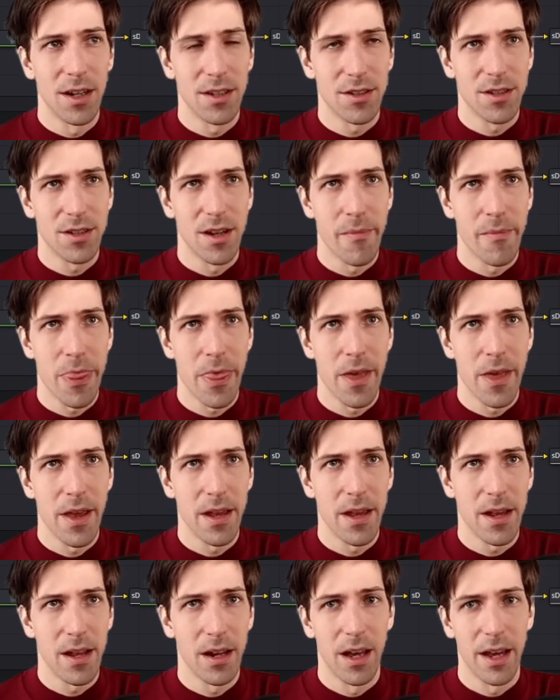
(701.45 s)

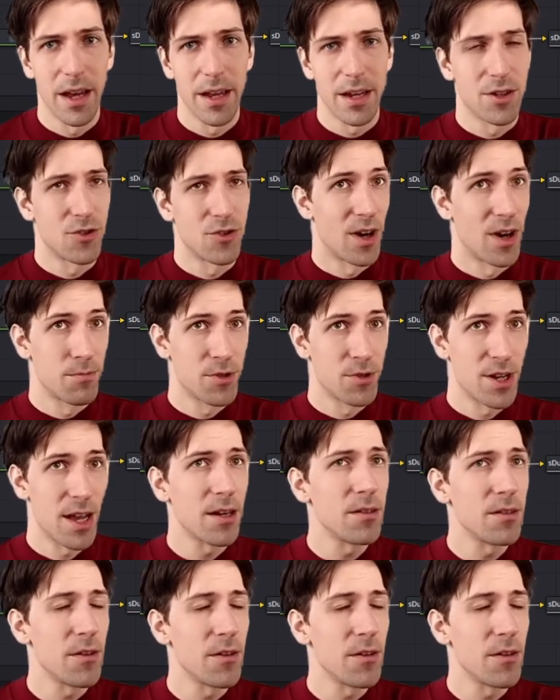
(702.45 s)
something like drop shadow.